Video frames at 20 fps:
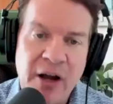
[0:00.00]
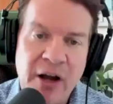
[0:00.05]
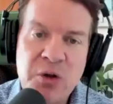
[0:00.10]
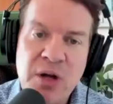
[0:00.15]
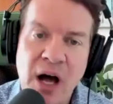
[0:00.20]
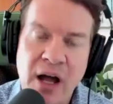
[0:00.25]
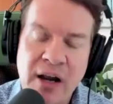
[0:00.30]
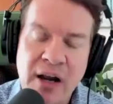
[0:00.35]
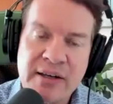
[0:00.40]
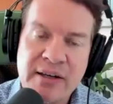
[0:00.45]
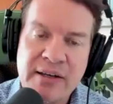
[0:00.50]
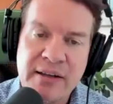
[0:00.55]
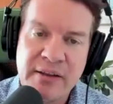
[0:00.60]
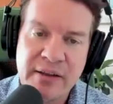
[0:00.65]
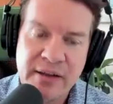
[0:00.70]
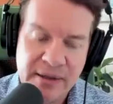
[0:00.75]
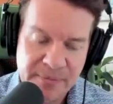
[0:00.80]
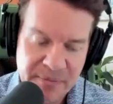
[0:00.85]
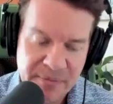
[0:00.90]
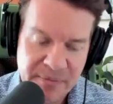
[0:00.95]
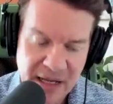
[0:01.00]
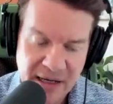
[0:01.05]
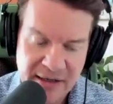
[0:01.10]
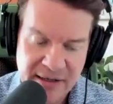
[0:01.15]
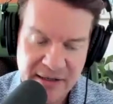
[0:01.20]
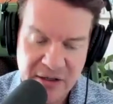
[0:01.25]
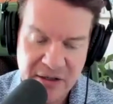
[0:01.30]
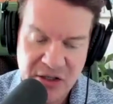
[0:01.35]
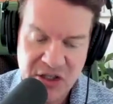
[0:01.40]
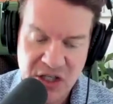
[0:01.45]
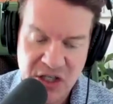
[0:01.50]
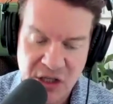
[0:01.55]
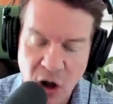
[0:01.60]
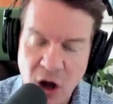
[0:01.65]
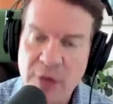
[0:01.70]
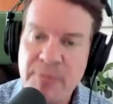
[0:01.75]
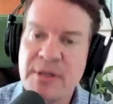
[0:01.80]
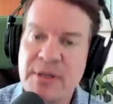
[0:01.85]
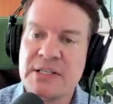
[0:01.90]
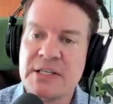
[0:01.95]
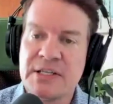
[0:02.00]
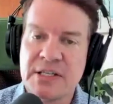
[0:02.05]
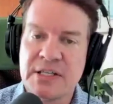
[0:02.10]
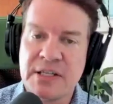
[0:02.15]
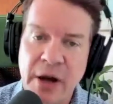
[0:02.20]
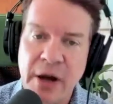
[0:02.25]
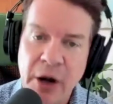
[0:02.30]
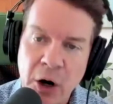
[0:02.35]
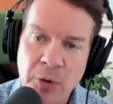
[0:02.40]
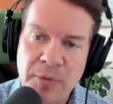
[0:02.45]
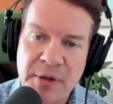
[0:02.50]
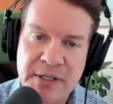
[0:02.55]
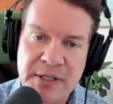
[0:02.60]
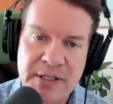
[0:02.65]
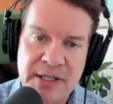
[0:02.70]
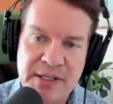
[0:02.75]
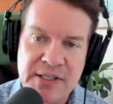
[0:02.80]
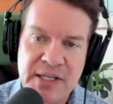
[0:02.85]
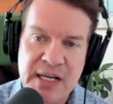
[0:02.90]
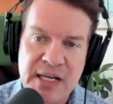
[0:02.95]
you got into the into the salon business and the hair business.